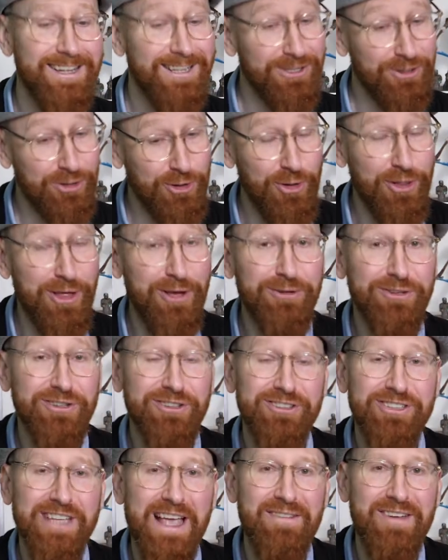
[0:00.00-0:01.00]

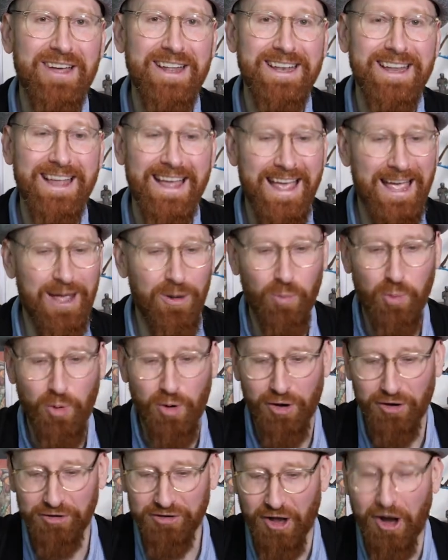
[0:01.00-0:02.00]
2007, it
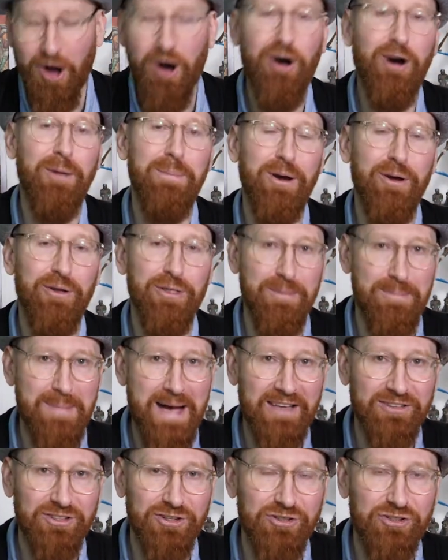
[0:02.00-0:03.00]
was all about the
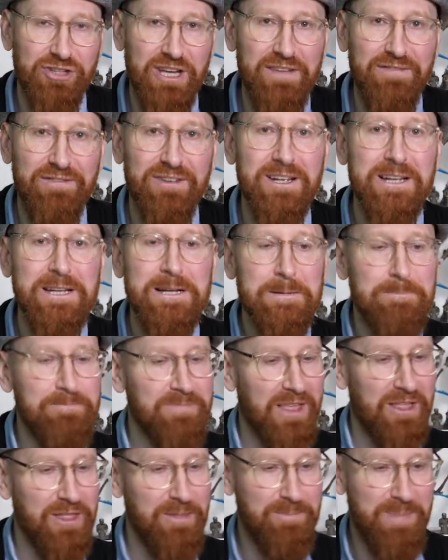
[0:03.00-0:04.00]
Master Chief,
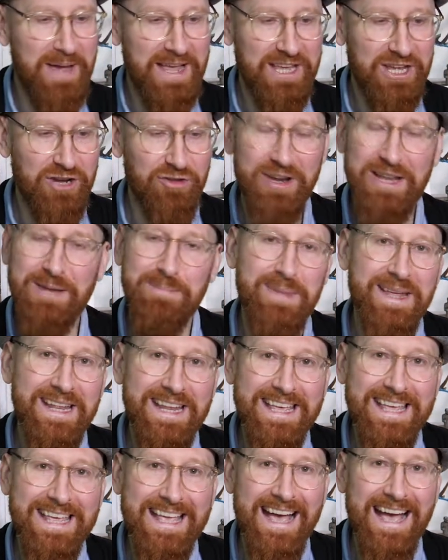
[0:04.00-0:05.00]
the big green
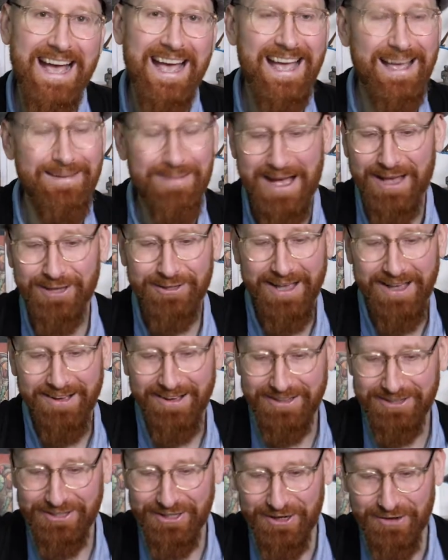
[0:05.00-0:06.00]
meanie, as I
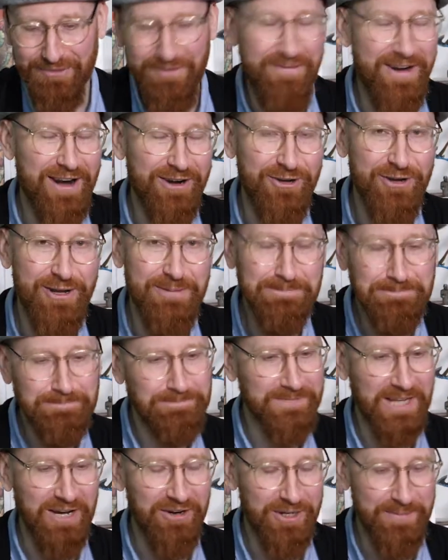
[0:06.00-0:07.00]
like to refer to him
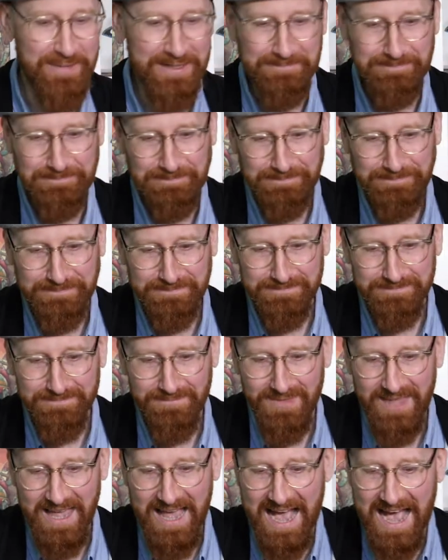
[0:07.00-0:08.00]
a little bit.
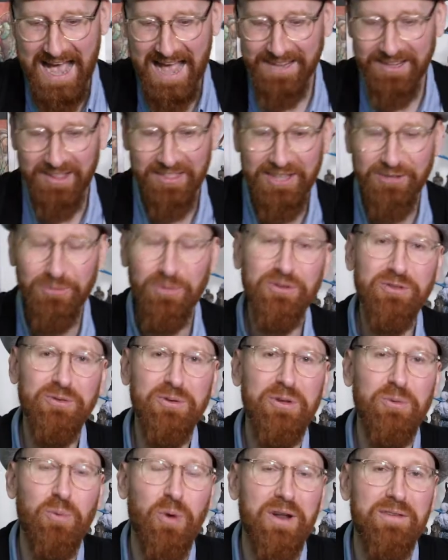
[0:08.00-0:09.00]
And this was
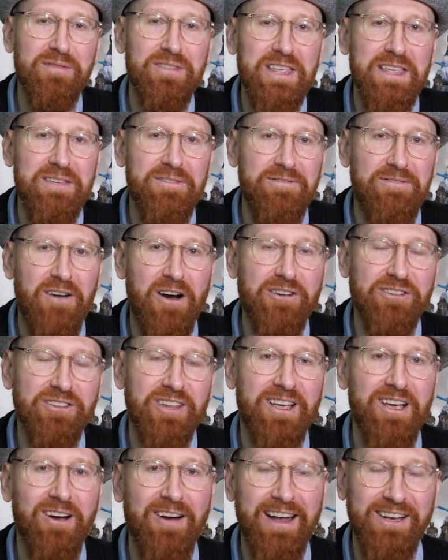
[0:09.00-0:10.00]
one of the first
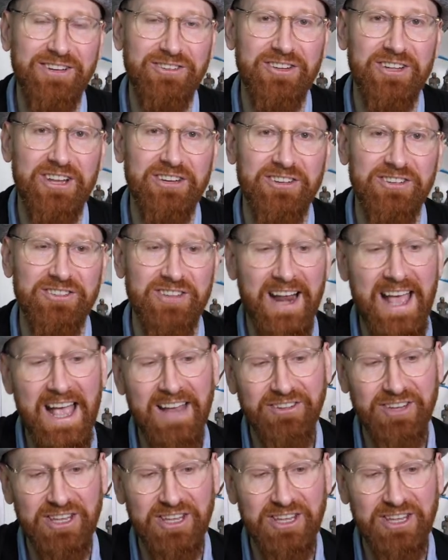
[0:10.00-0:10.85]
collector's editions that I actually